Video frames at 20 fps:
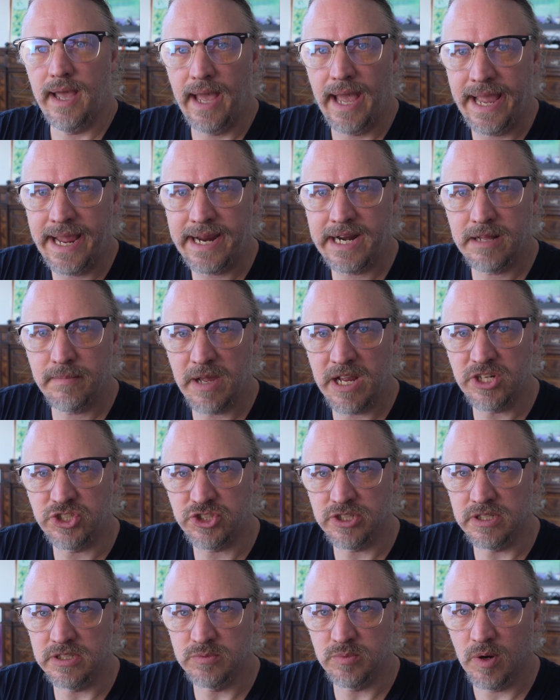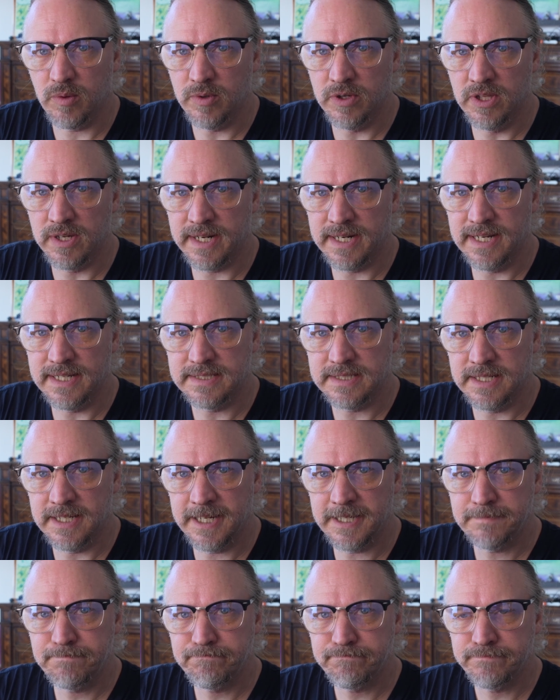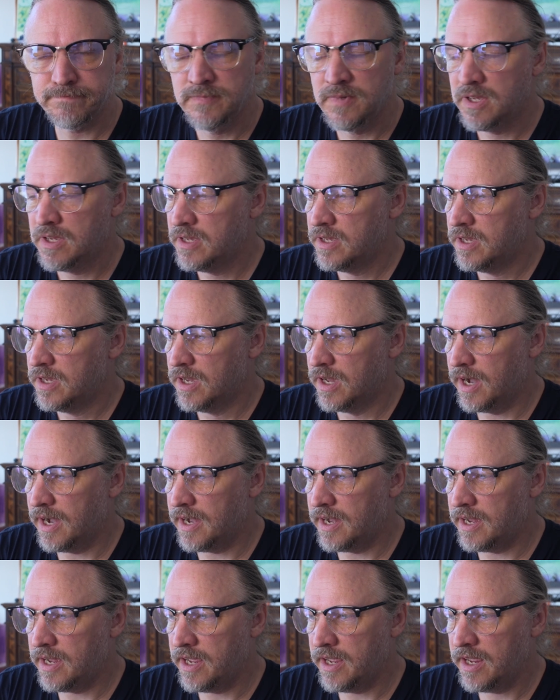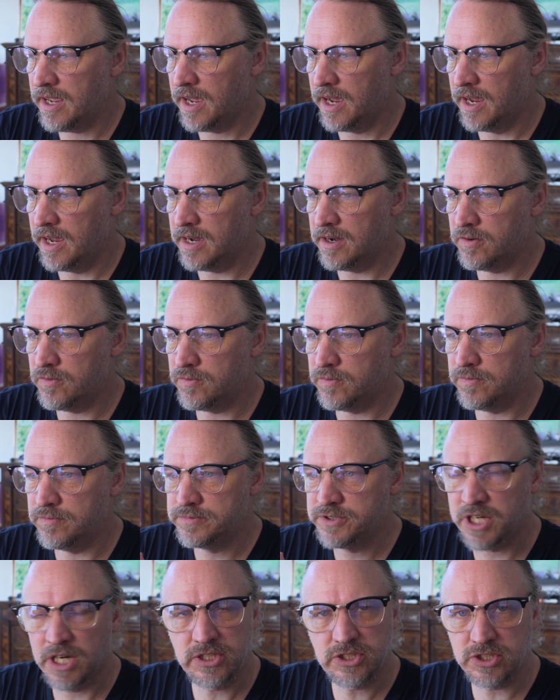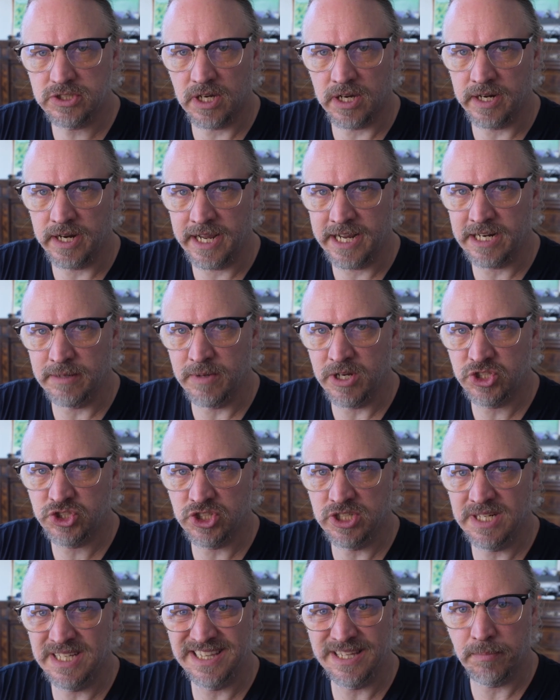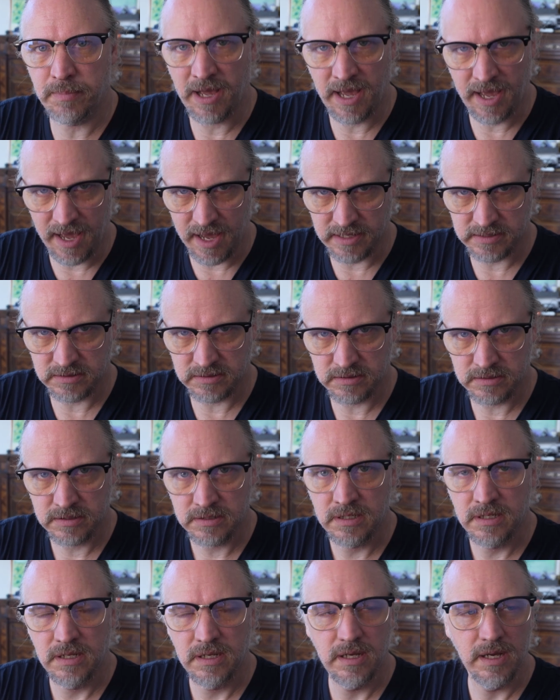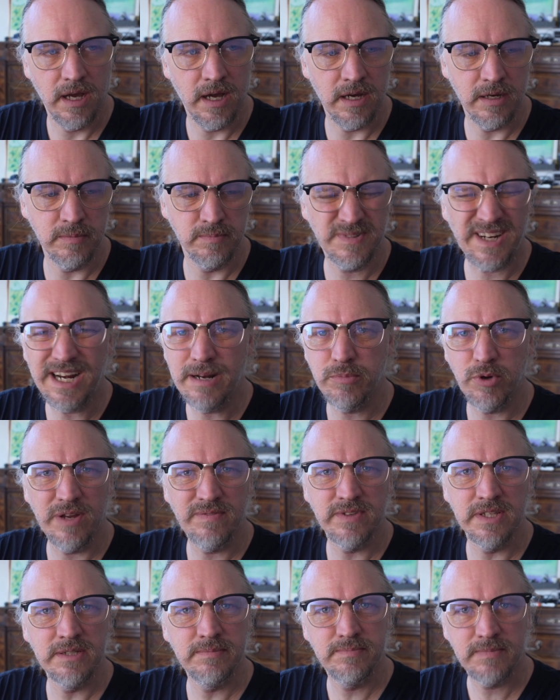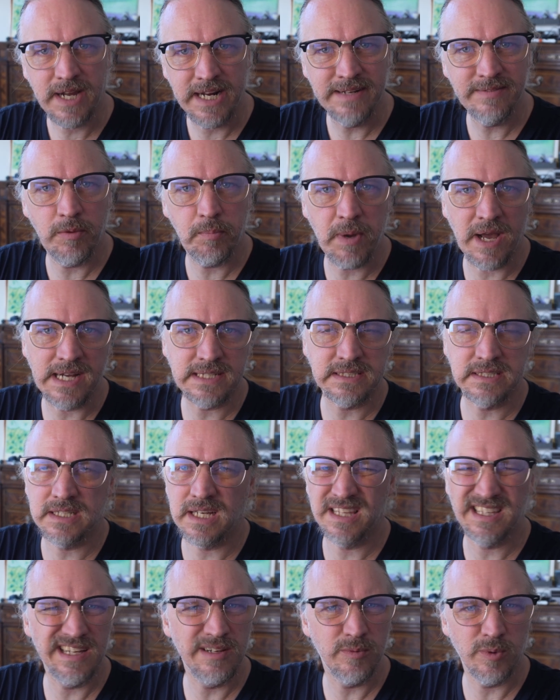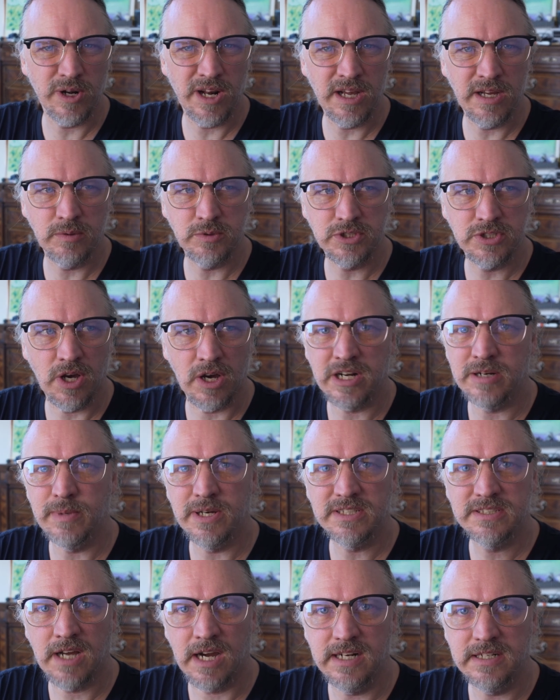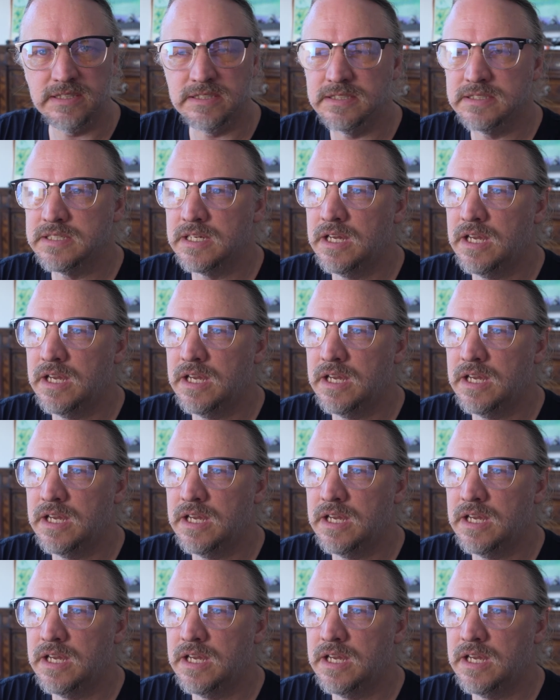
Animation is what we're looking at today. I have touched on animation in the past, kind of briefly, kind of in passing, I think, when I was talking about title.